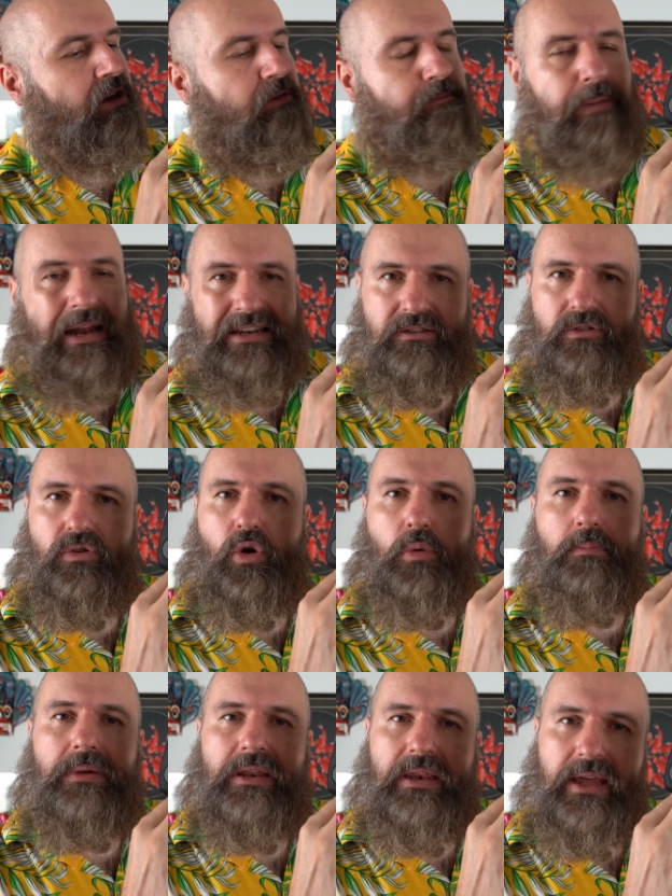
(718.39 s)
button
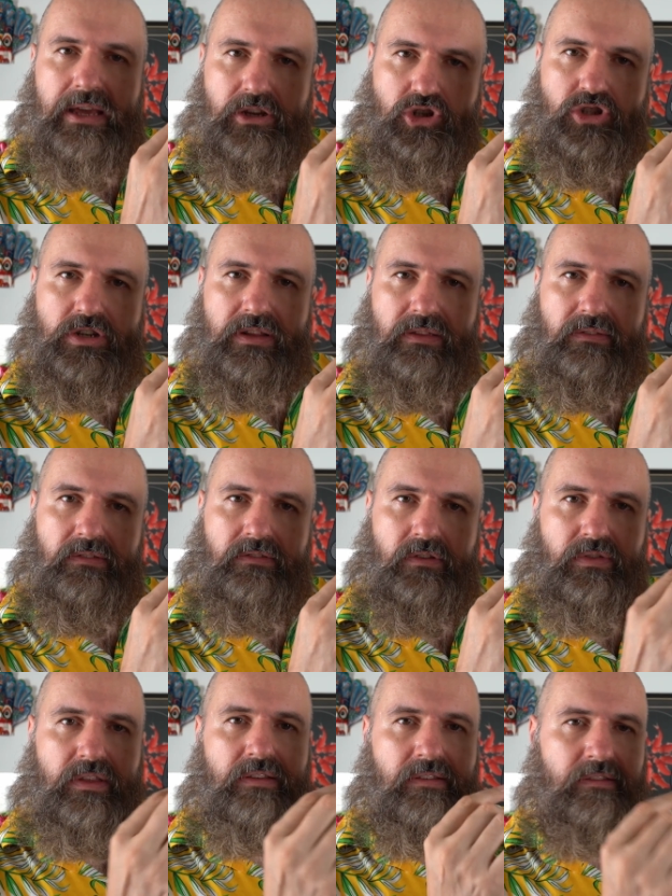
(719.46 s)
combinations. So
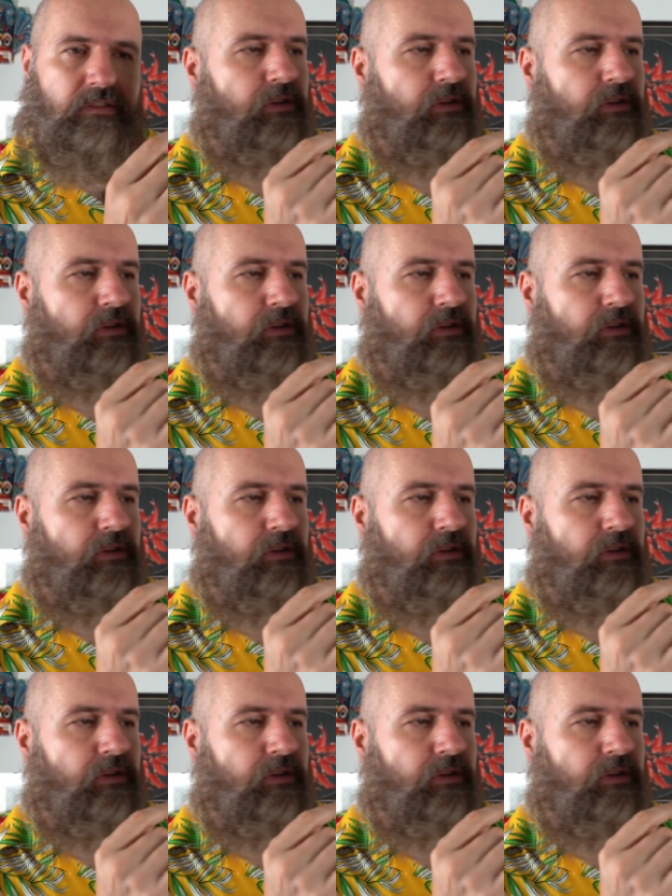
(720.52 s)
this is